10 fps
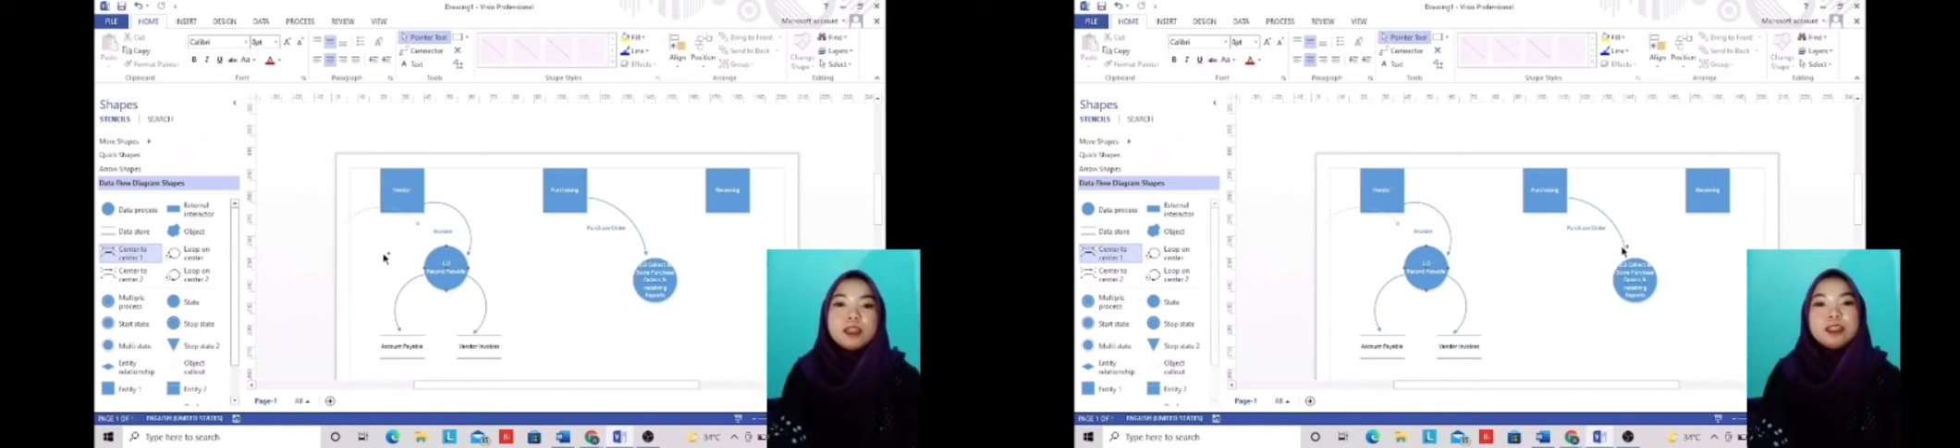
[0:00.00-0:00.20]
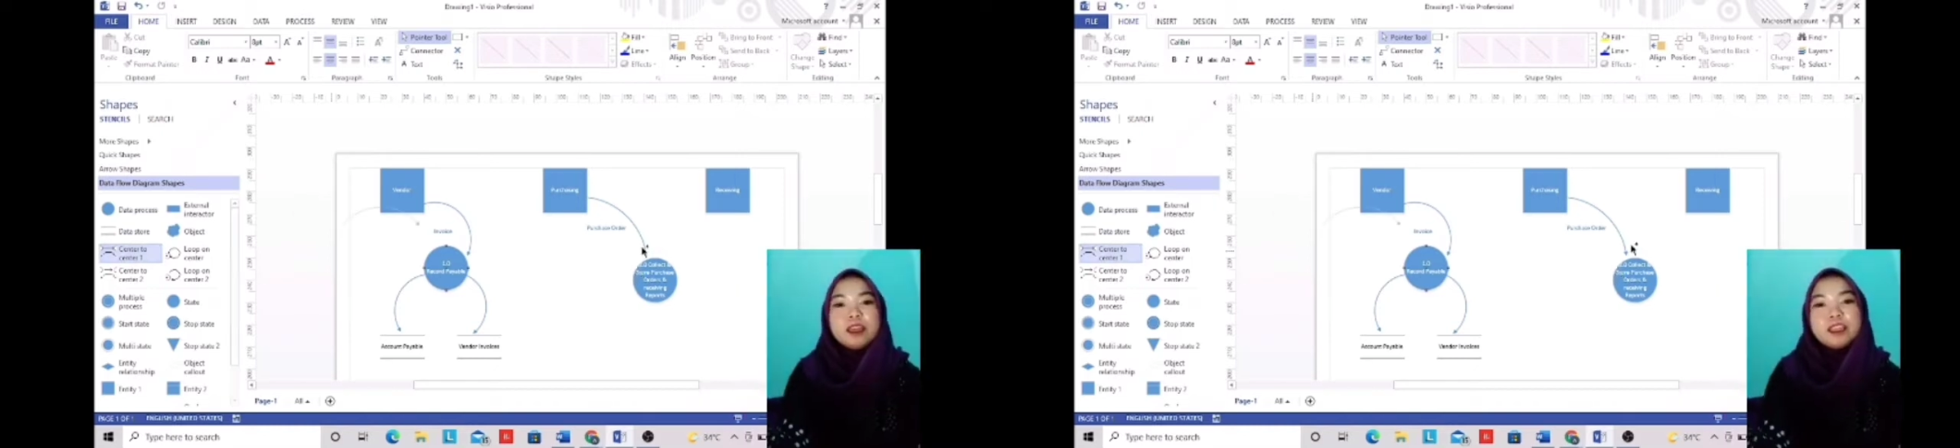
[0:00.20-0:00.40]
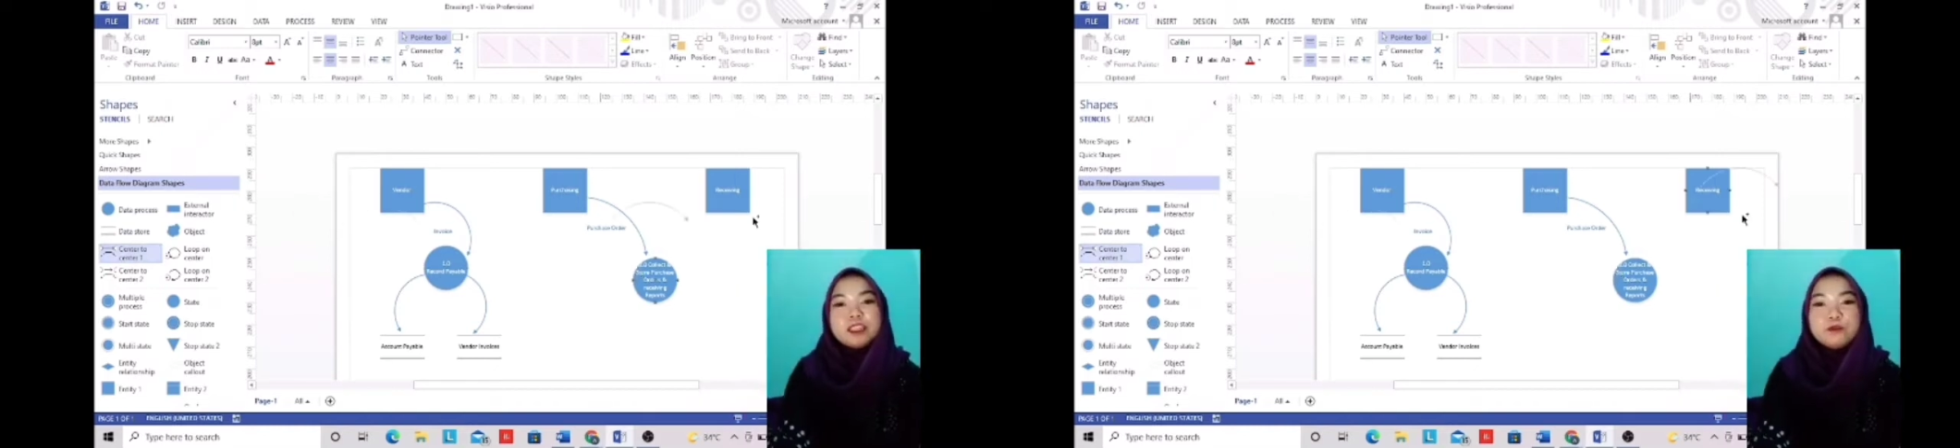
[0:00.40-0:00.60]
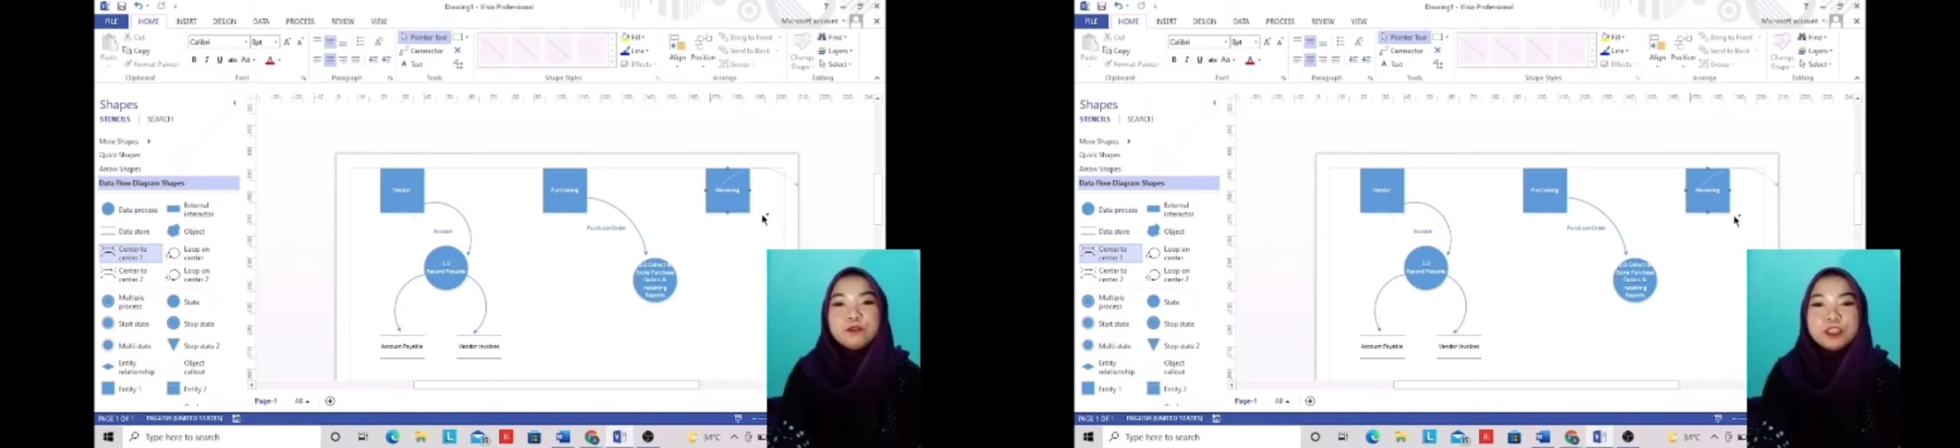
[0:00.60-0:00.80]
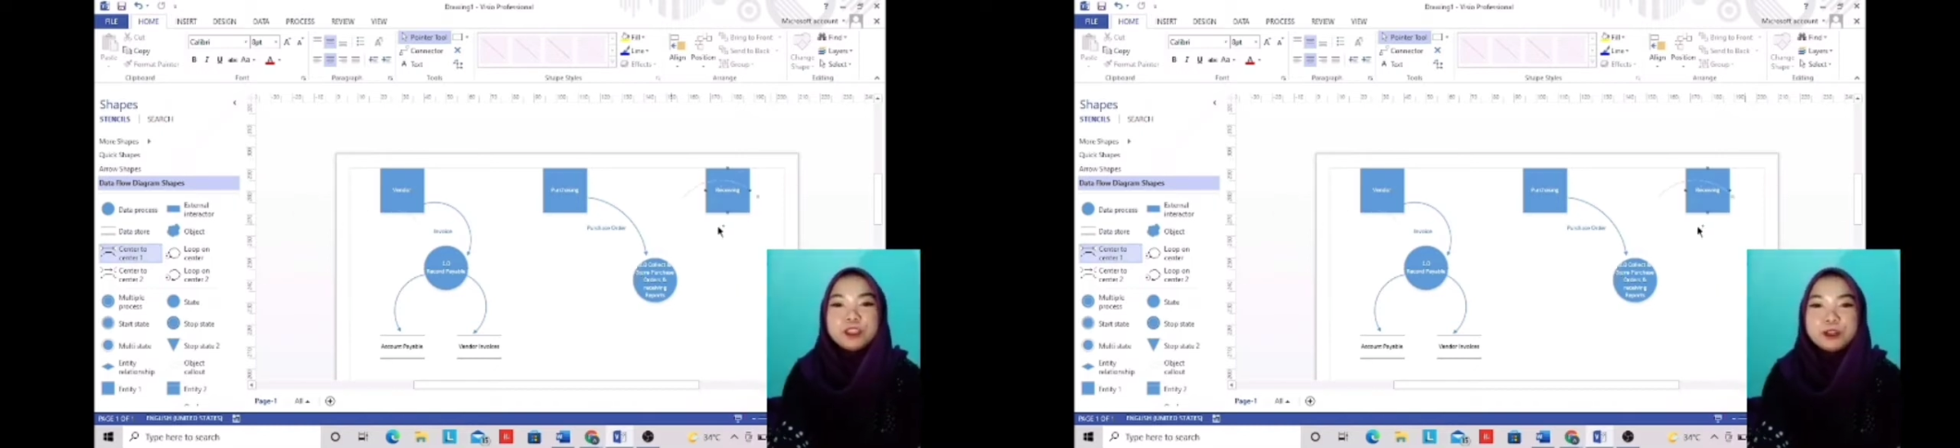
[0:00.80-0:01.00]
Next
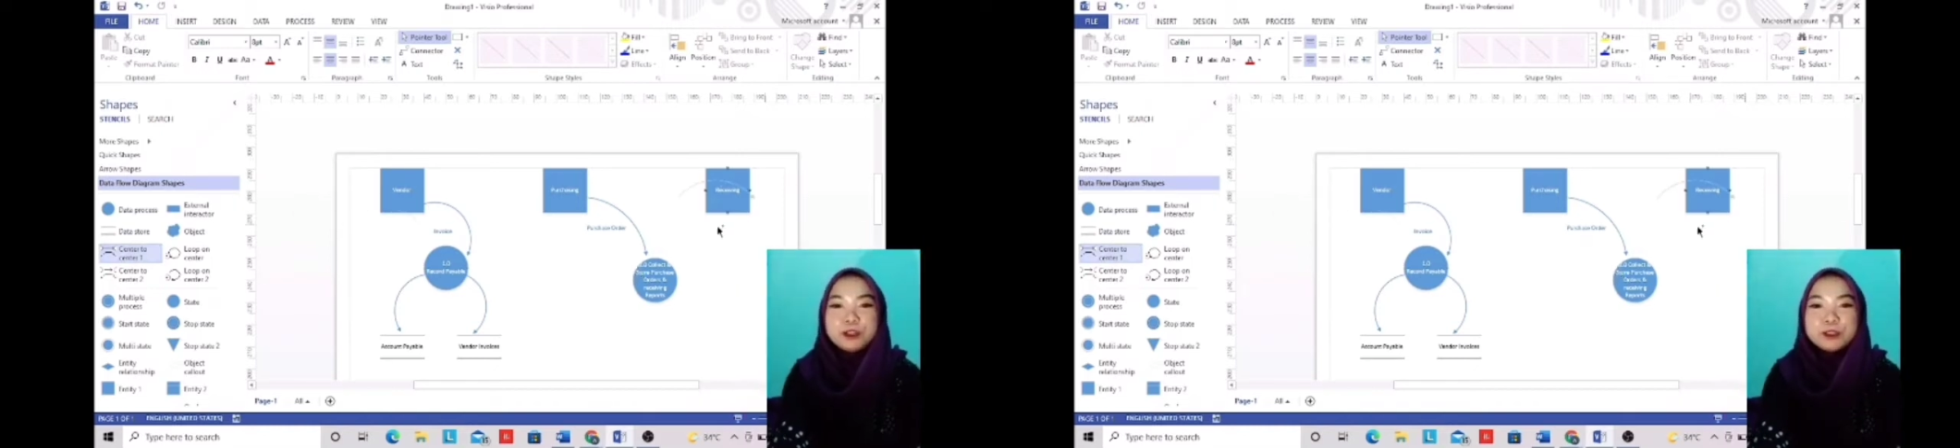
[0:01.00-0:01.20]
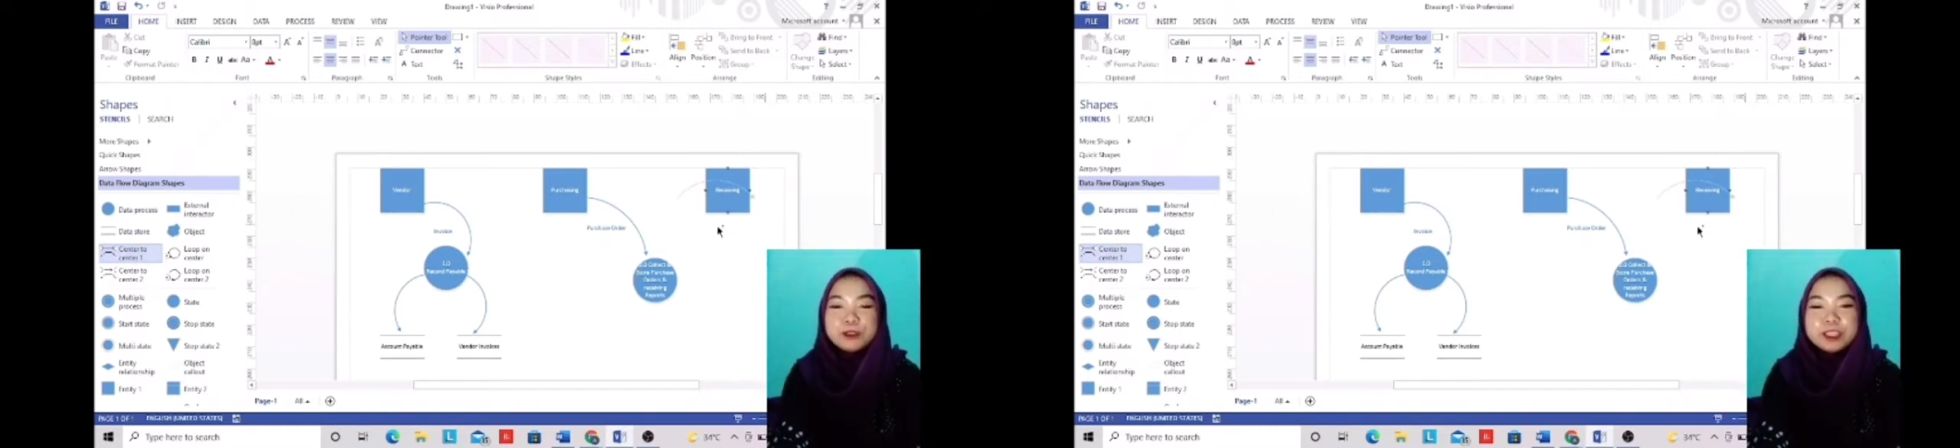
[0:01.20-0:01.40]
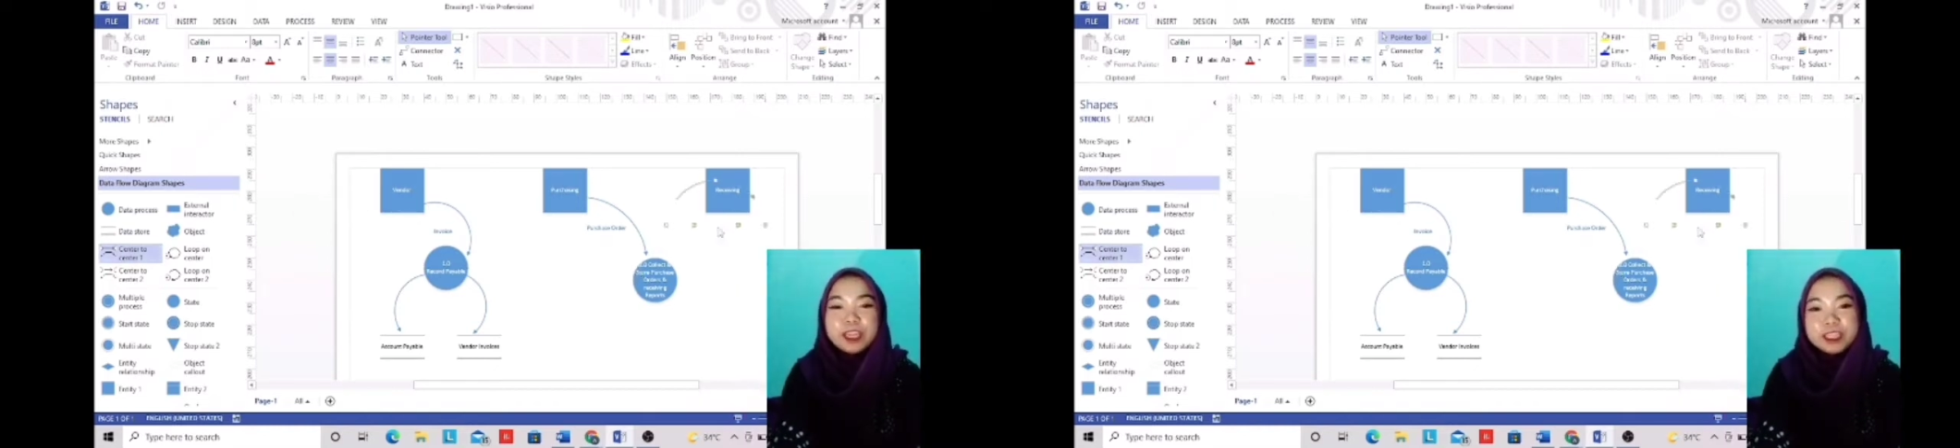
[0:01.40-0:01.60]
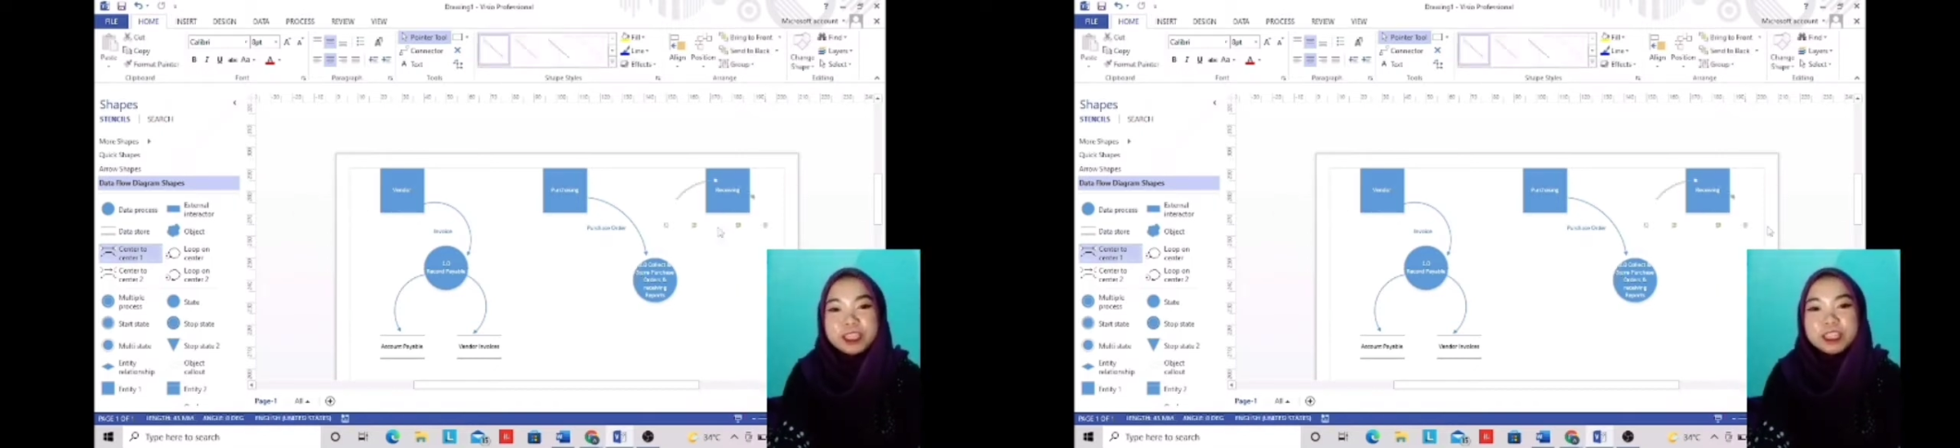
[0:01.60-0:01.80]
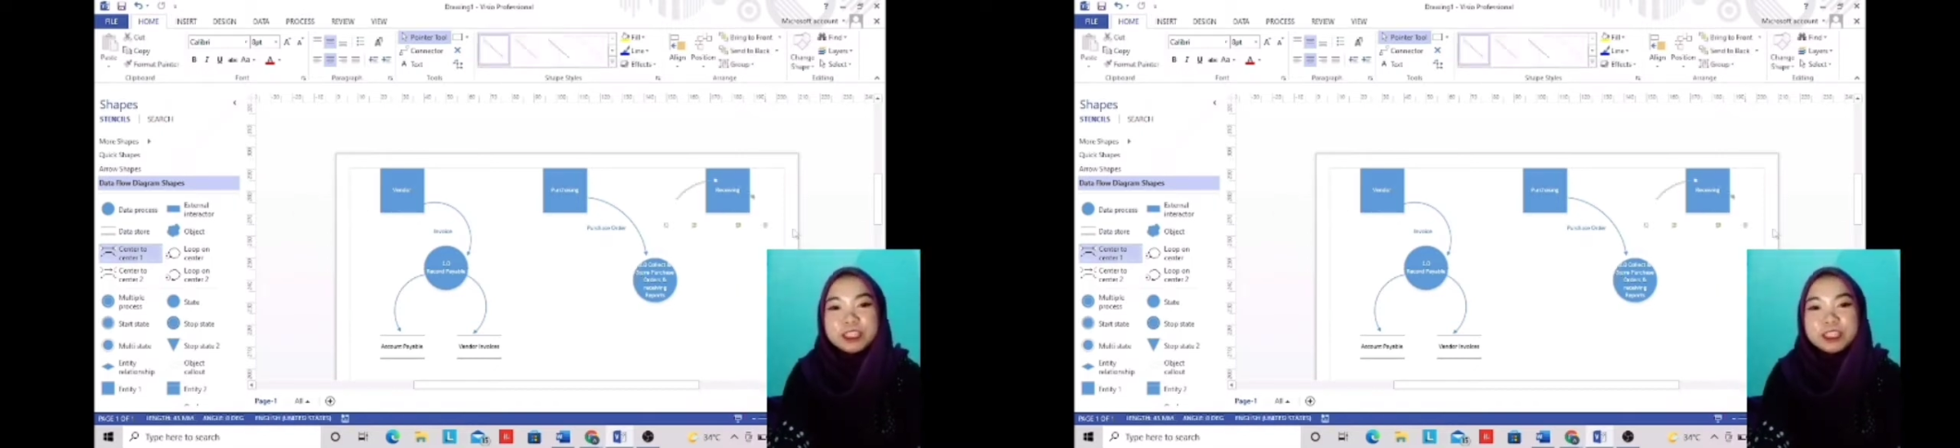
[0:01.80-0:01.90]
we go to data